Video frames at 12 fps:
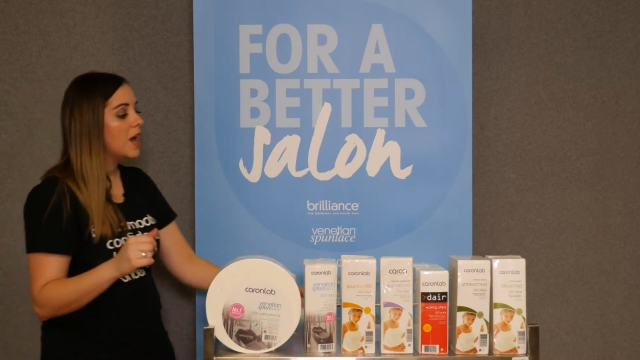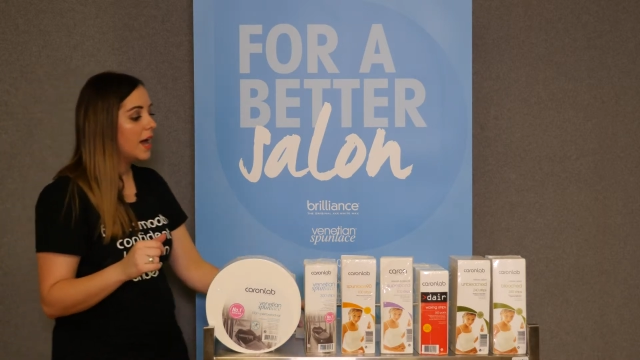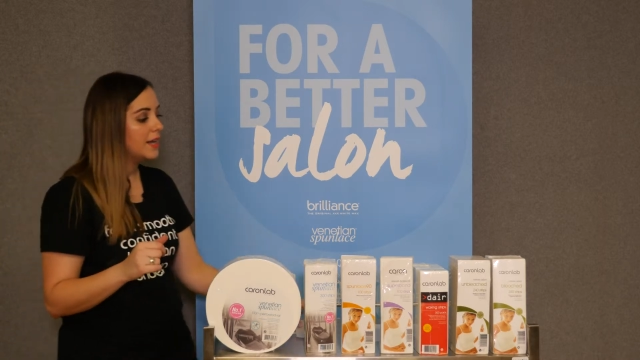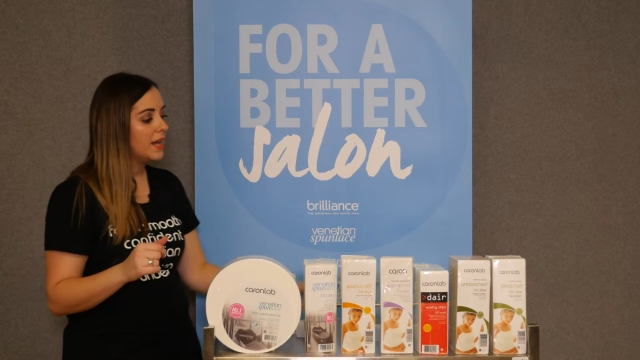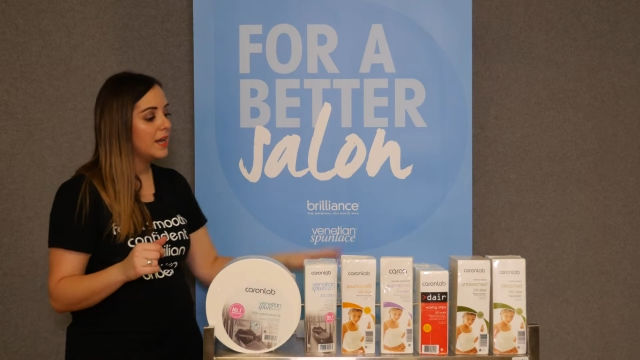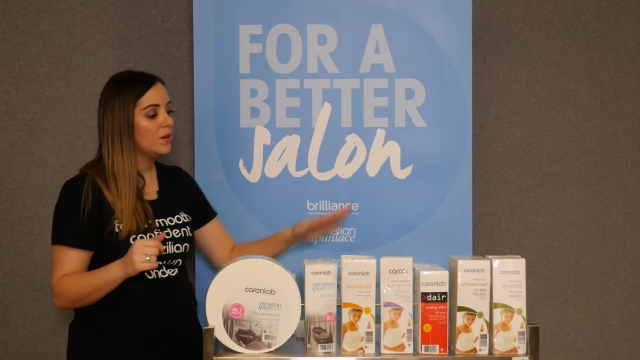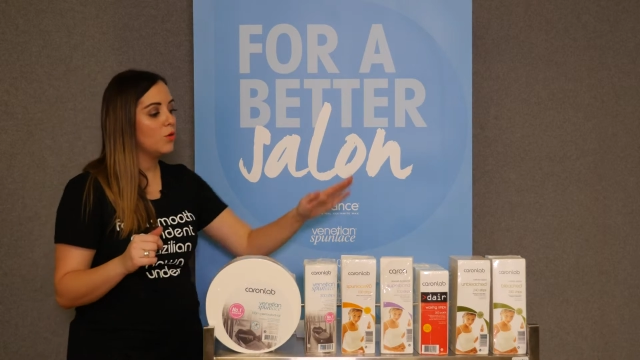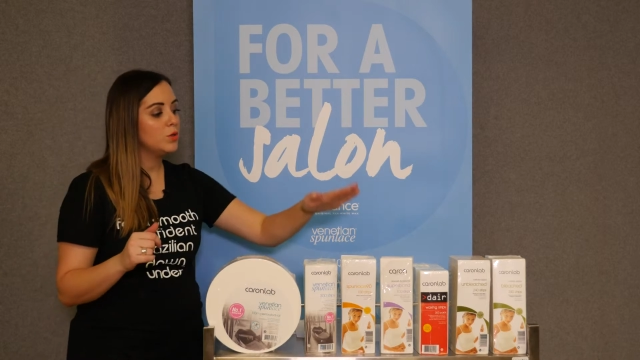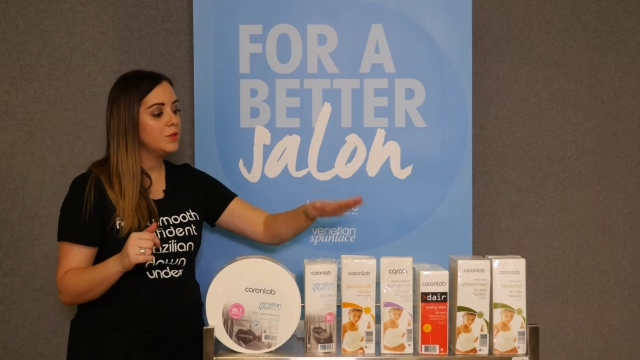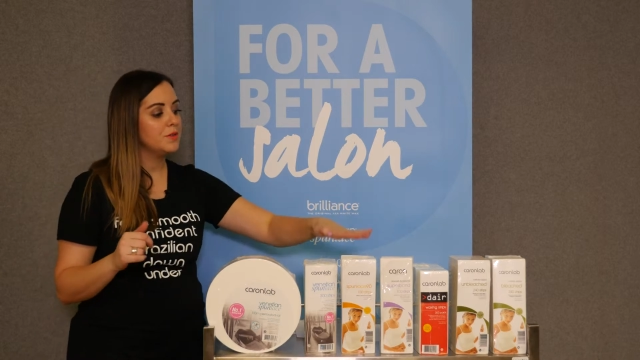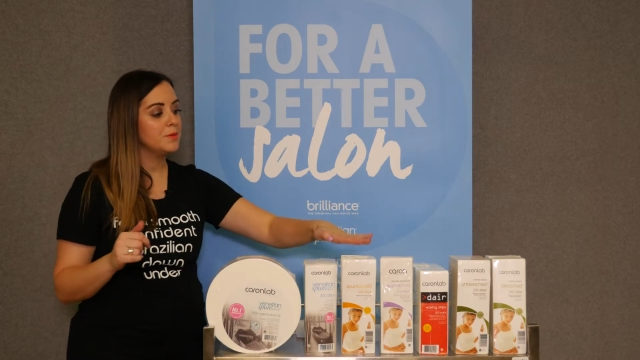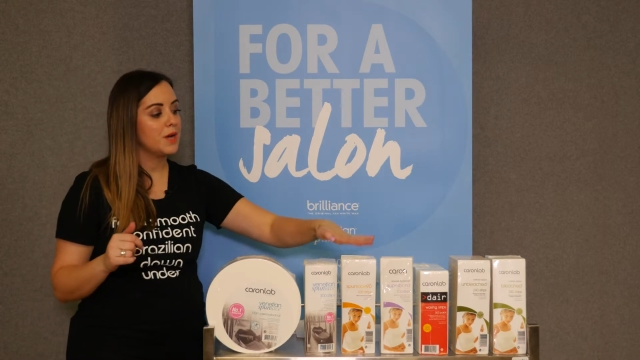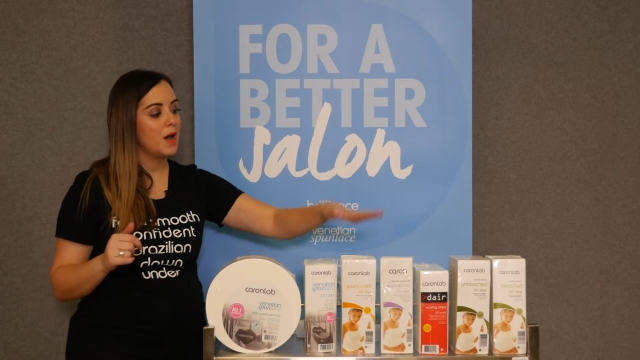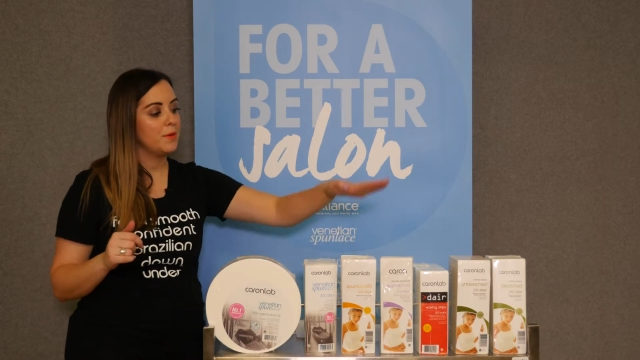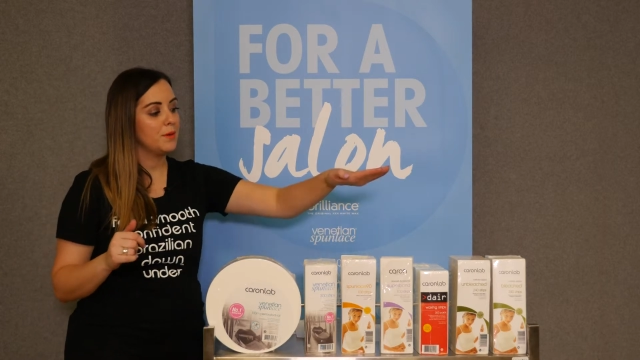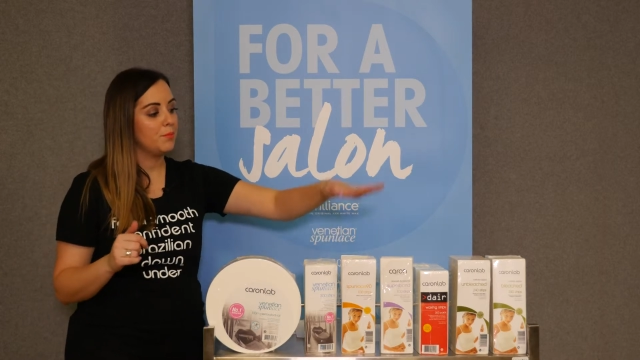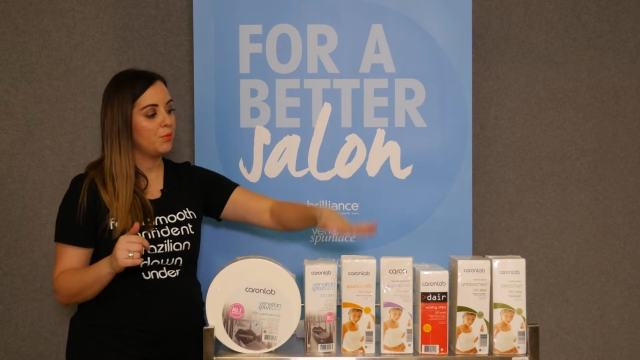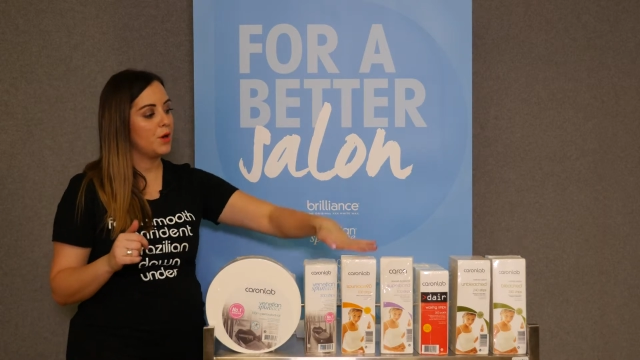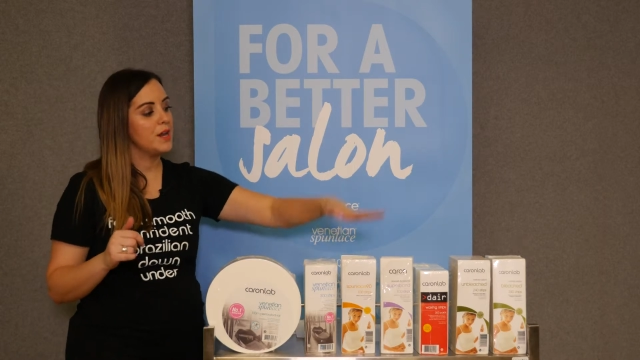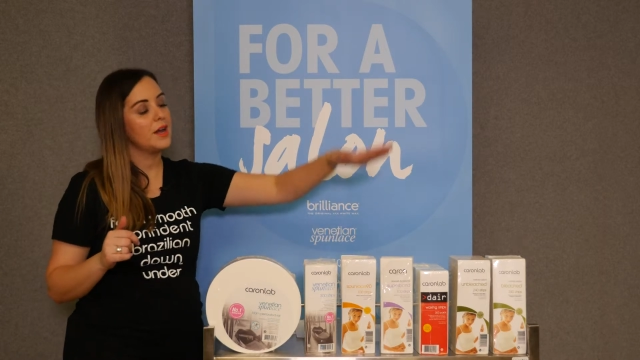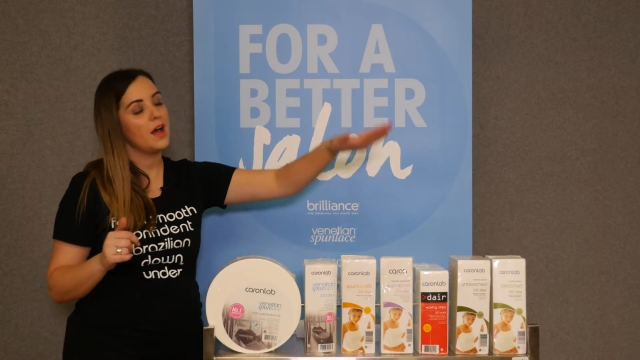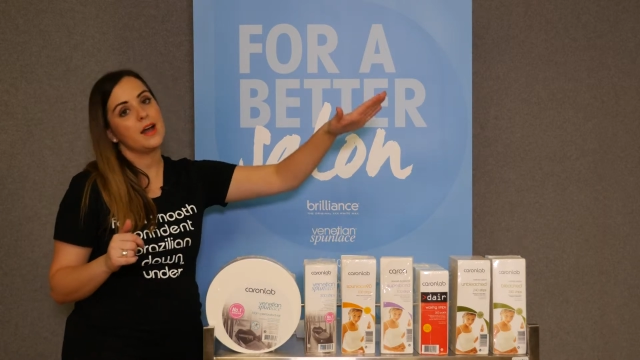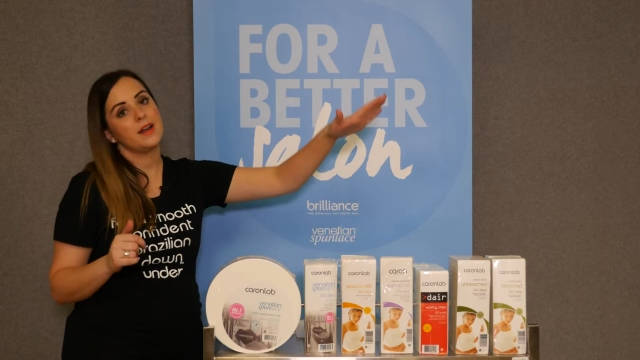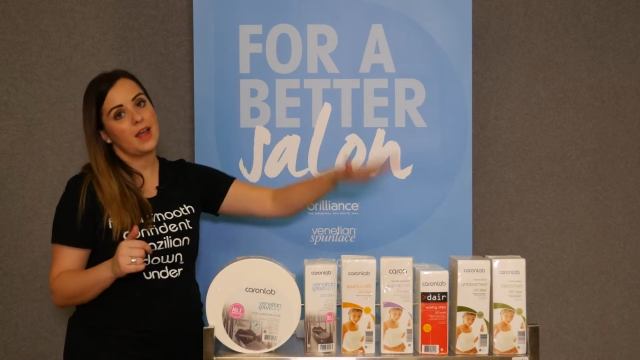Again, all of them come in
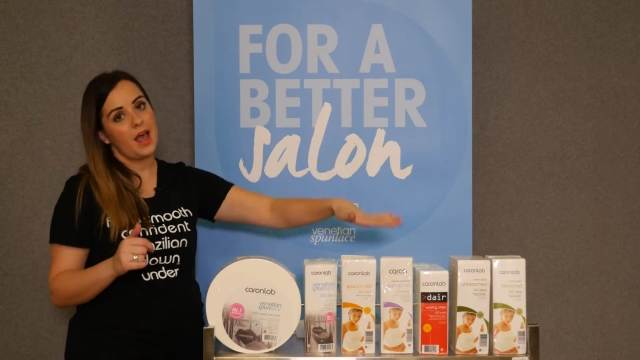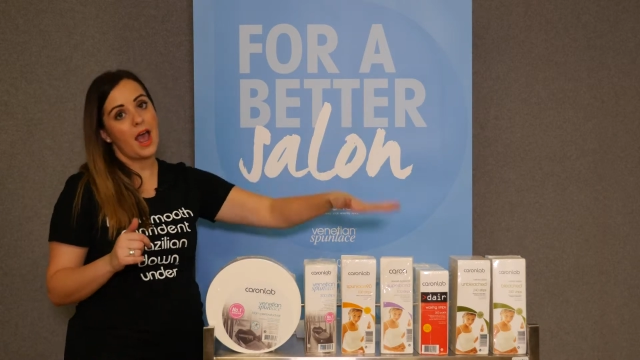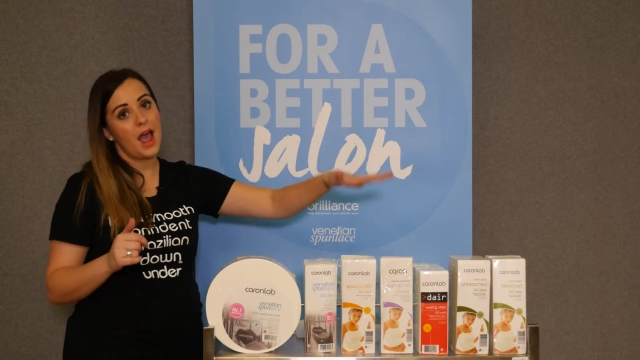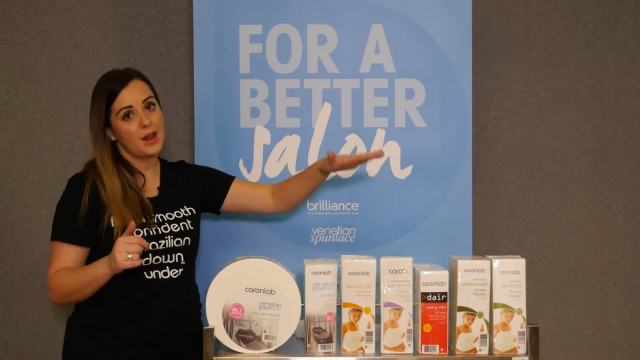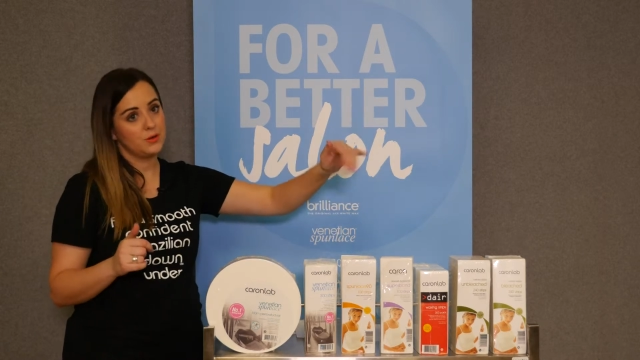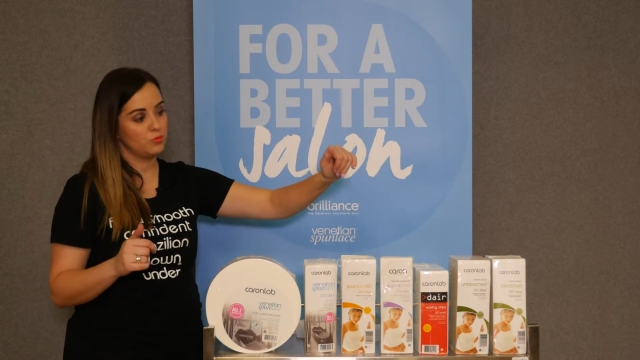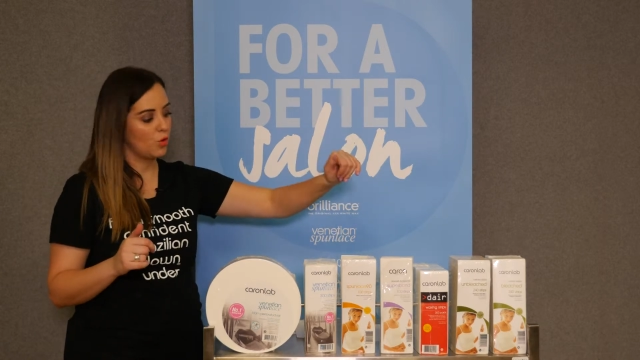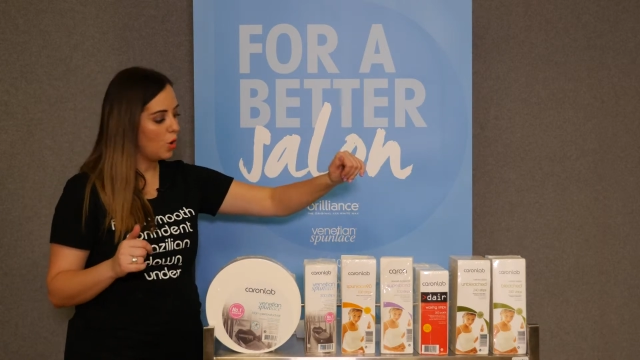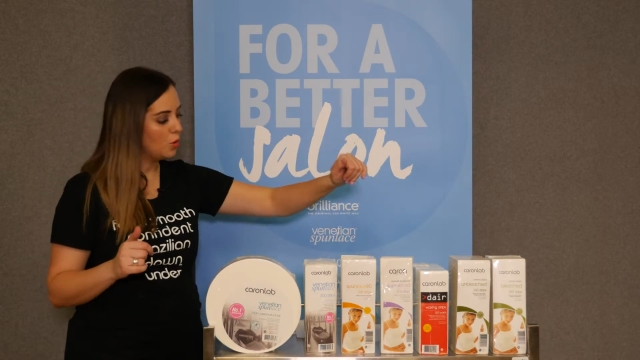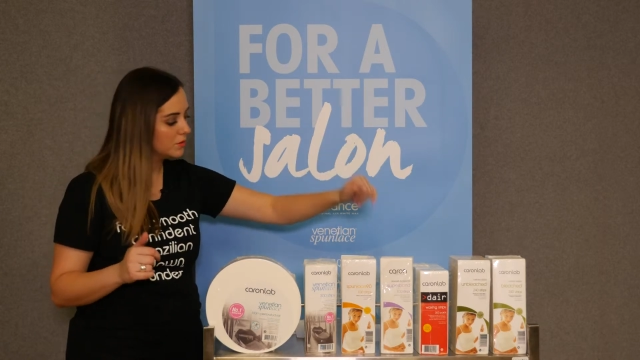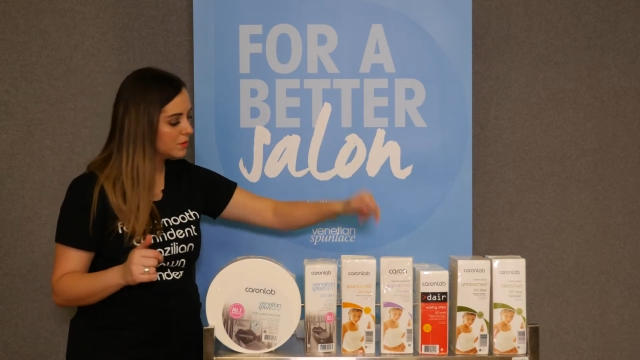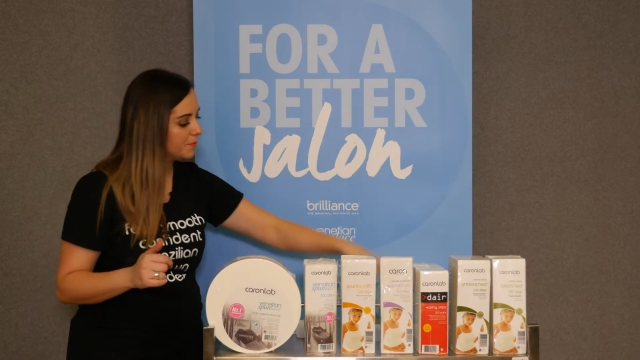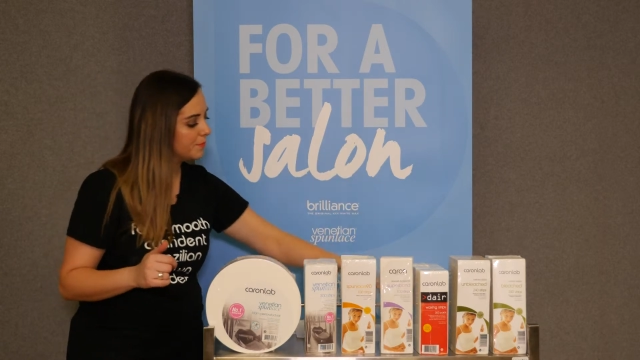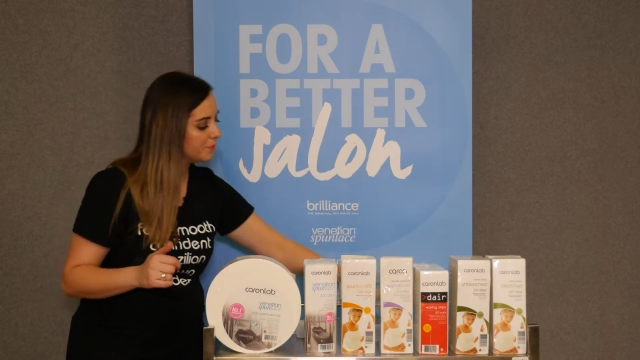pre-cut and rolls.